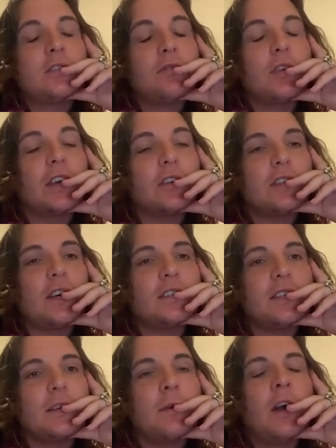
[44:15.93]
Really good
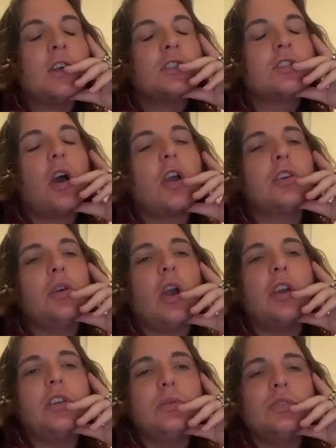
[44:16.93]
idea. So are
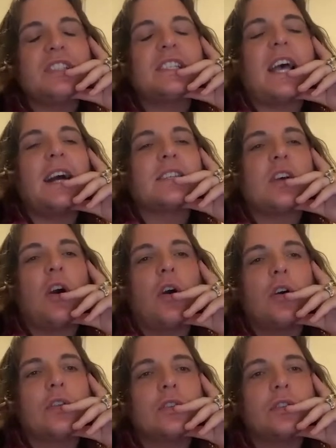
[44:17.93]
you sat
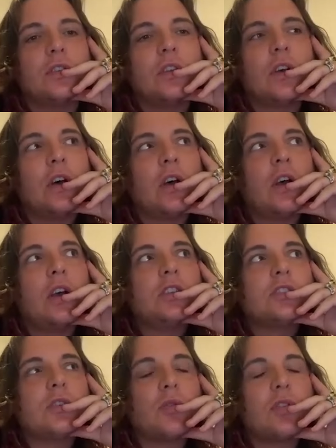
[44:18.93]
on?
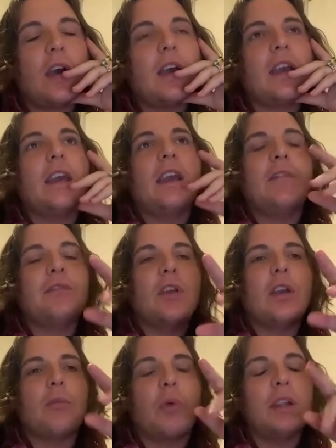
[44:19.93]
So
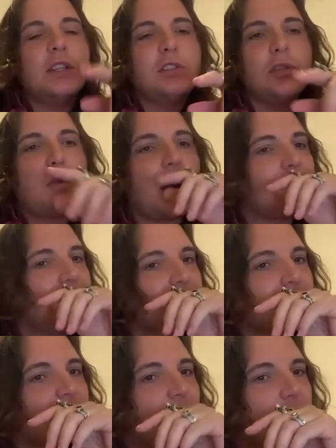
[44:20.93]
when did you write
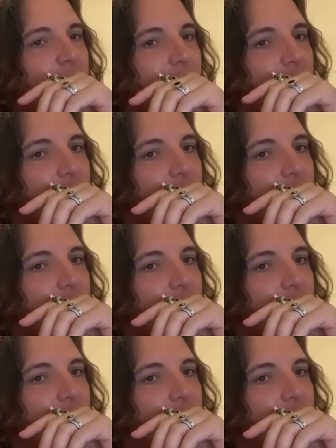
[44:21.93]
that song?